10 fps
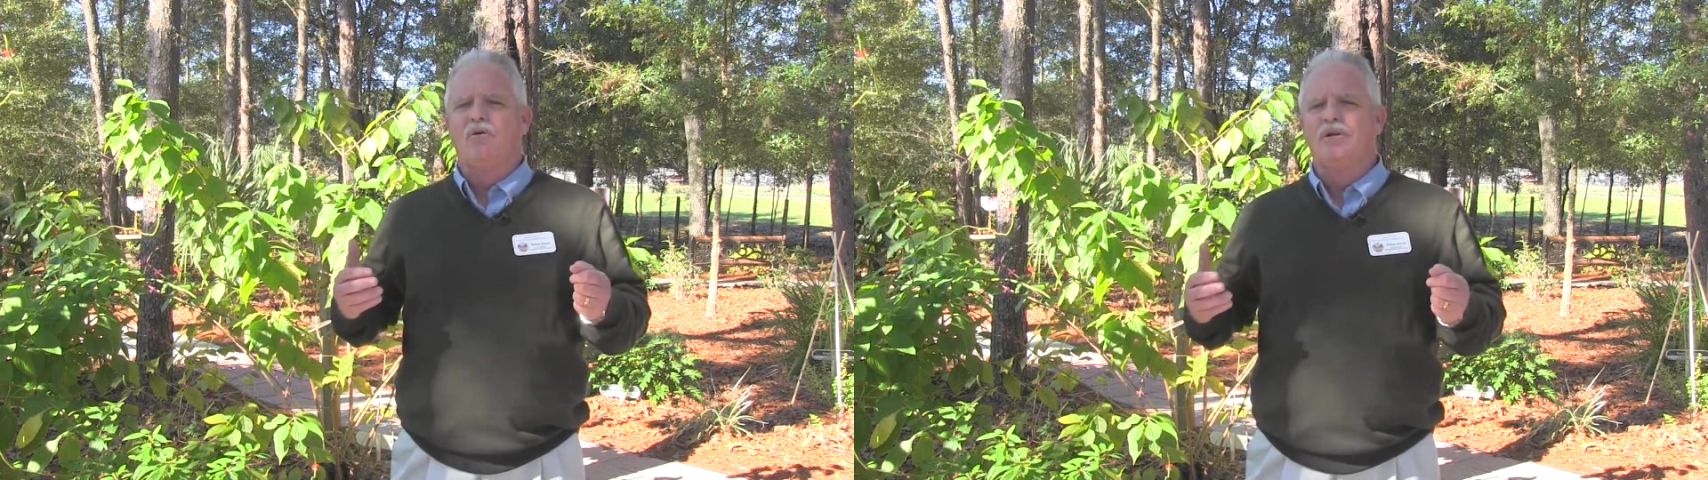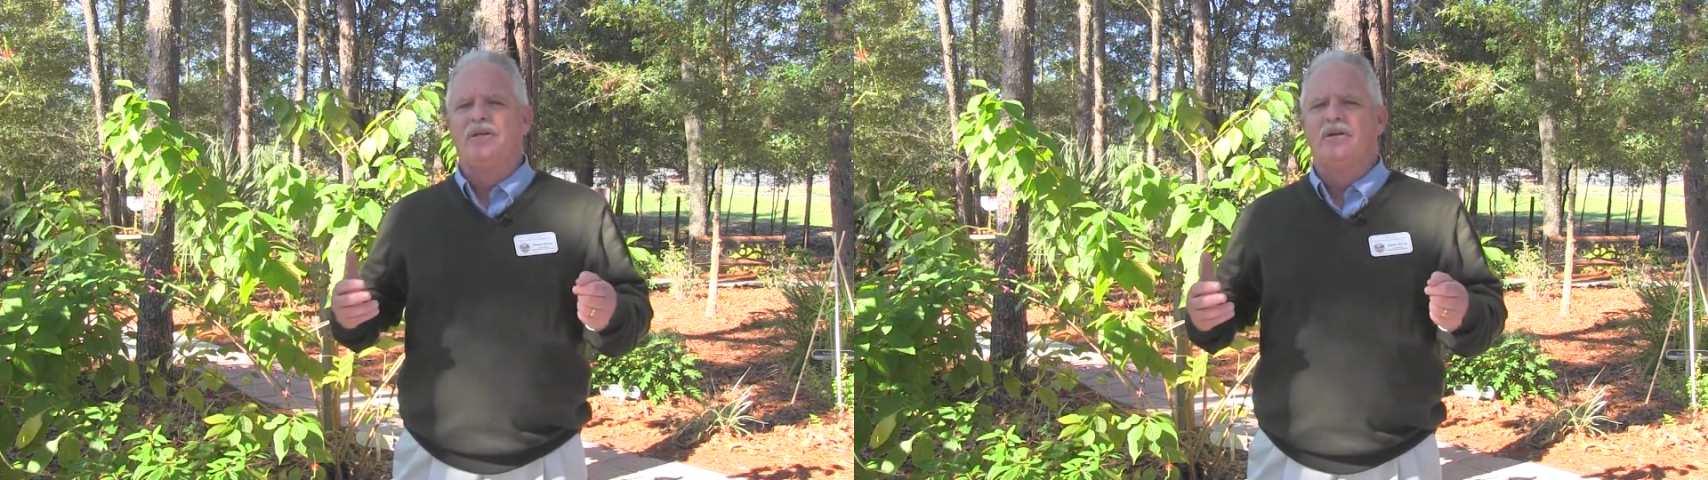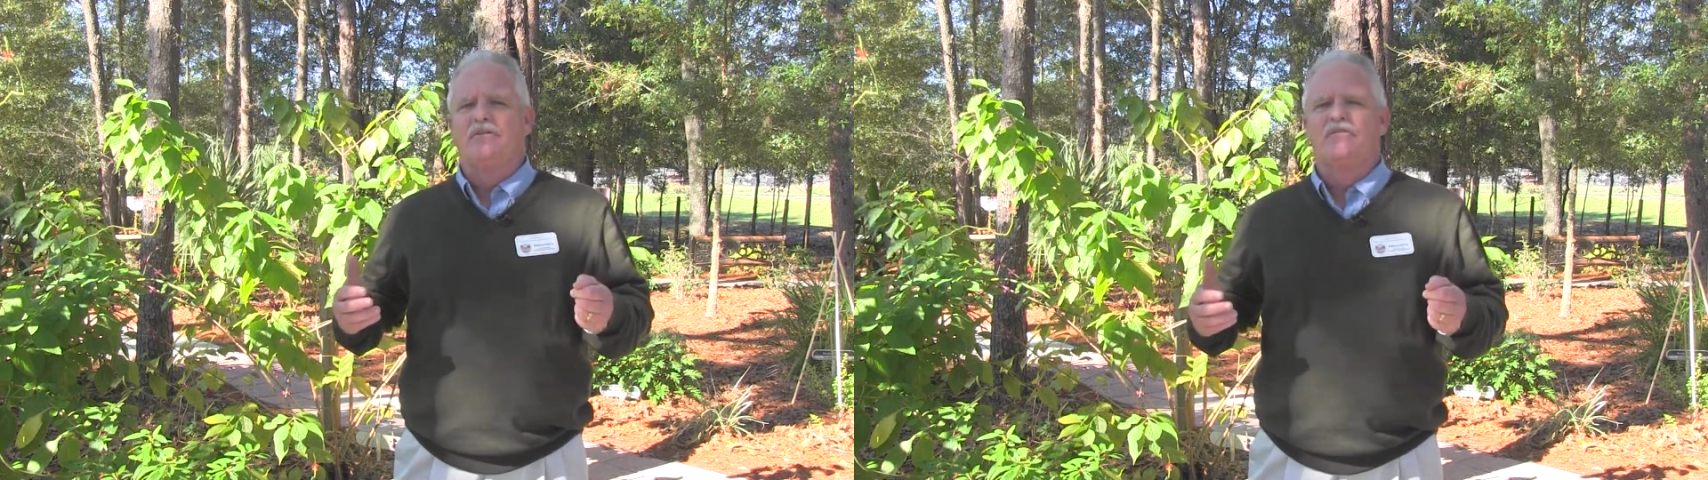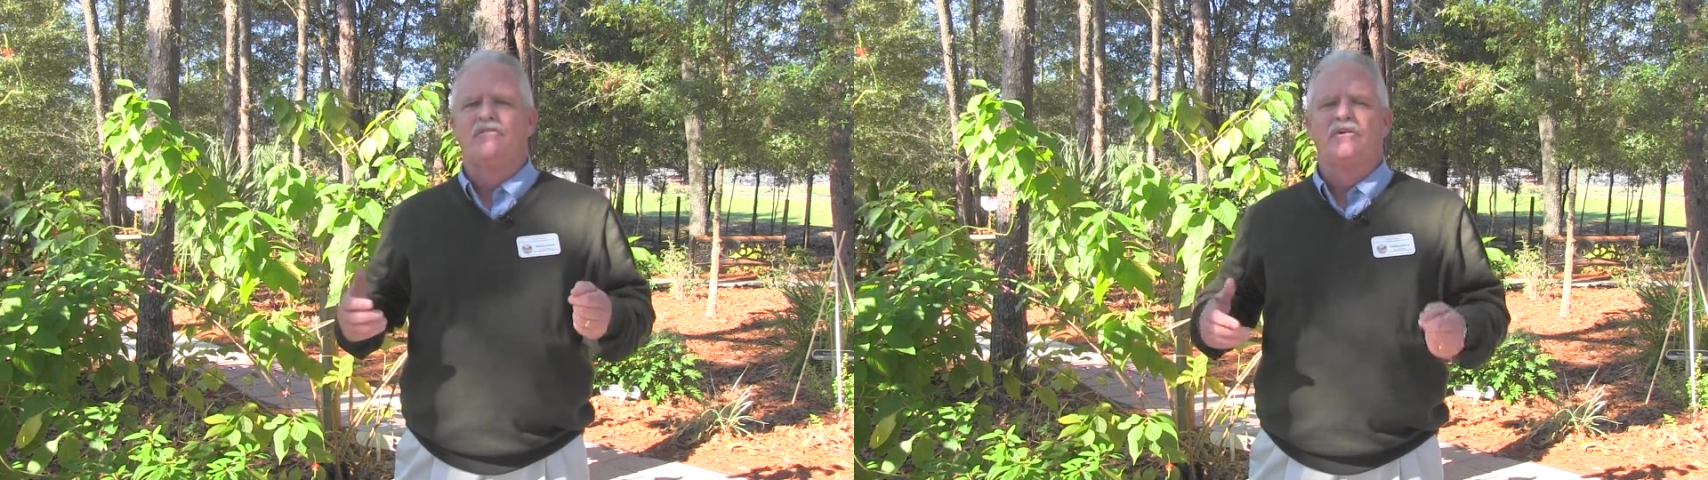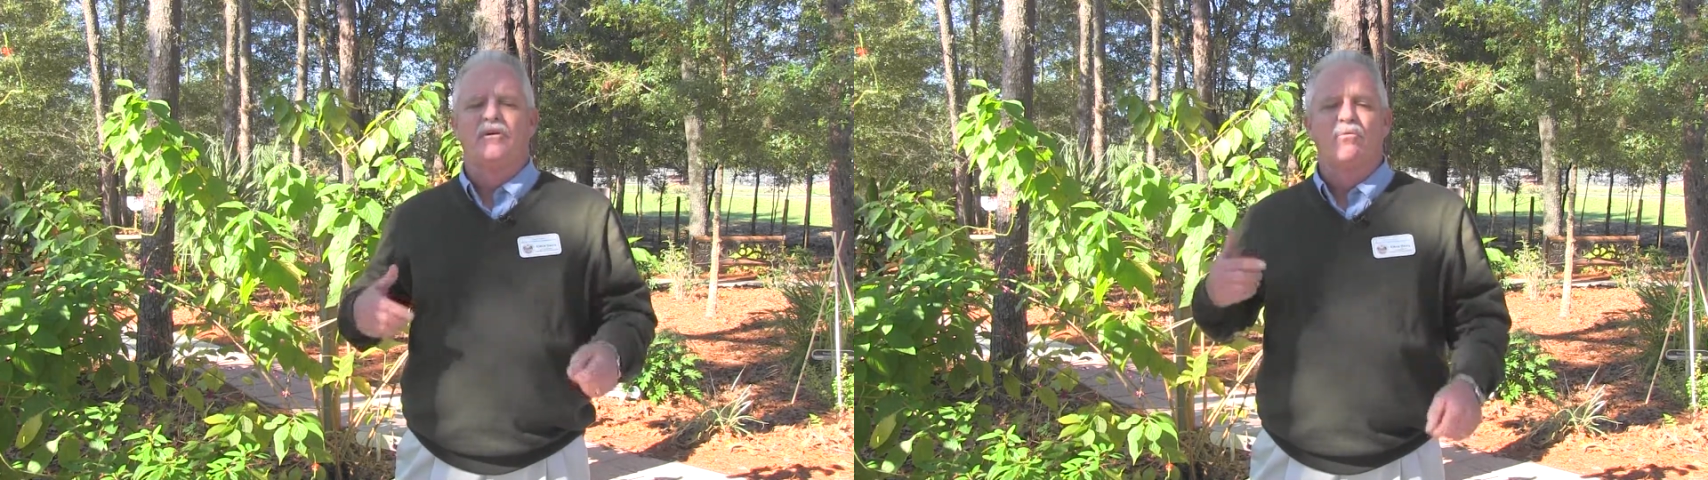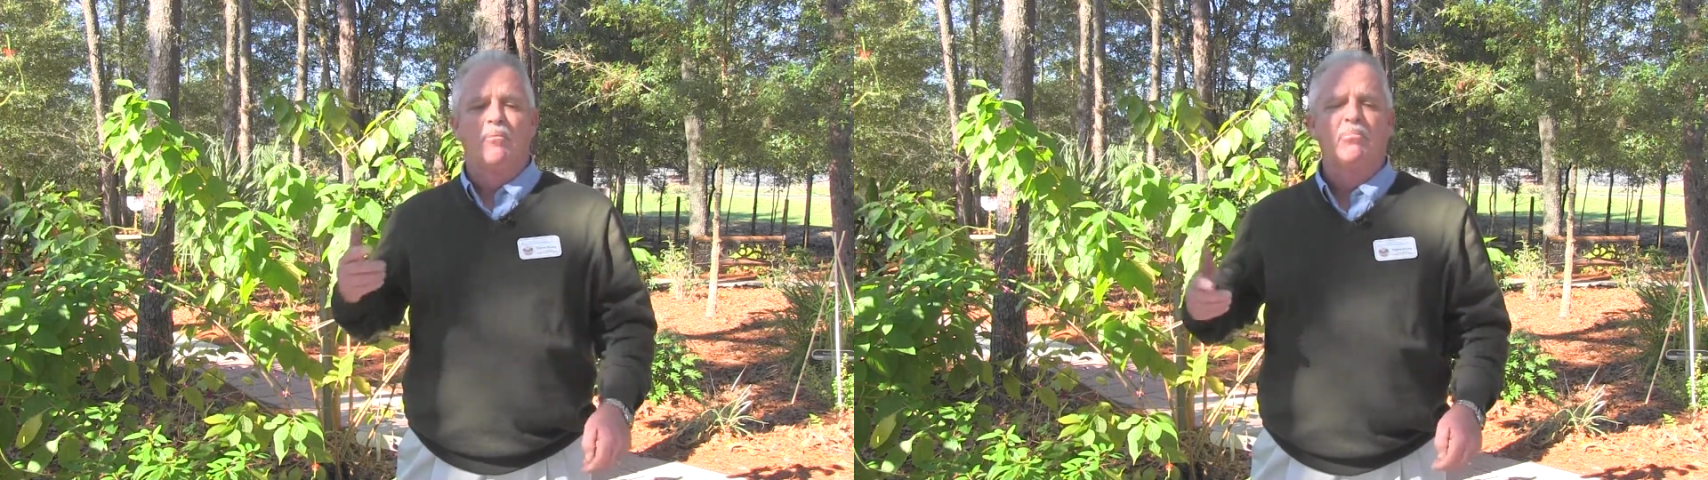only necessary when